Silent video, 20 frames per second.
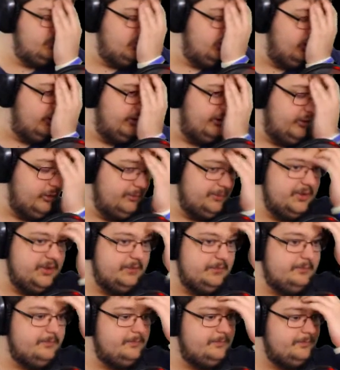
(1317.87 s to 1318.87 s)
God help
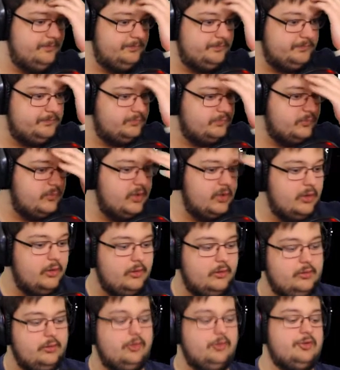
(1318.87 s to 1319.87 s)
me.
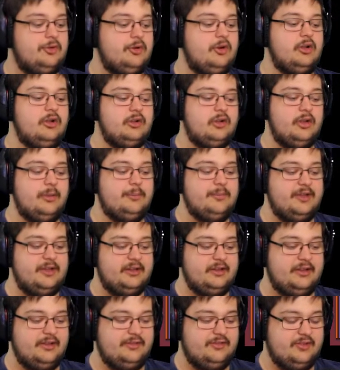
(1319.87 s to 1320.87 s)
Clothes are hung up
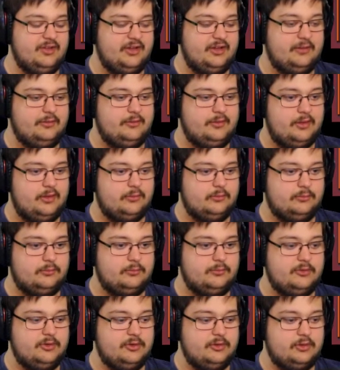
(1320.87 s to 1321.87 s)
neatly inside.
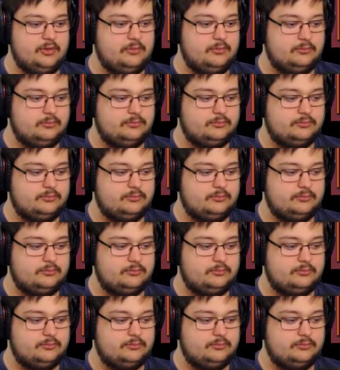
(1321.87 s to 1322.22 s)
Ah, okay.